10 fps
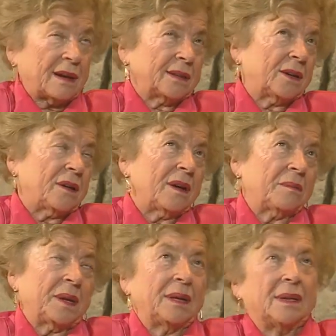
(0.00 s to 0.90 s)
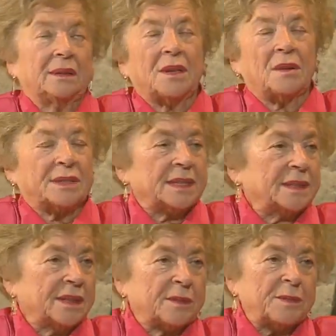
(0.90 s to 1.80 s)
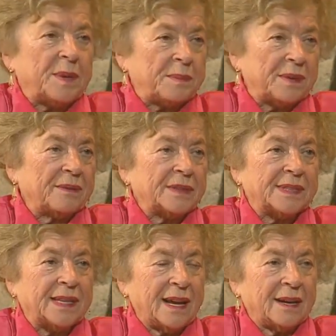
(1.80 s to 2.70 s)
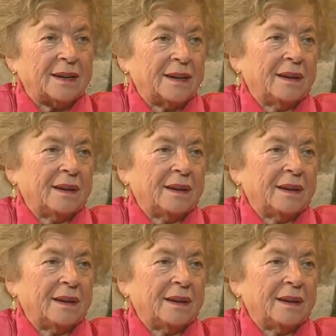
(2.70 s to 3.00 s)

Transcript: I don't know how many thousand people was there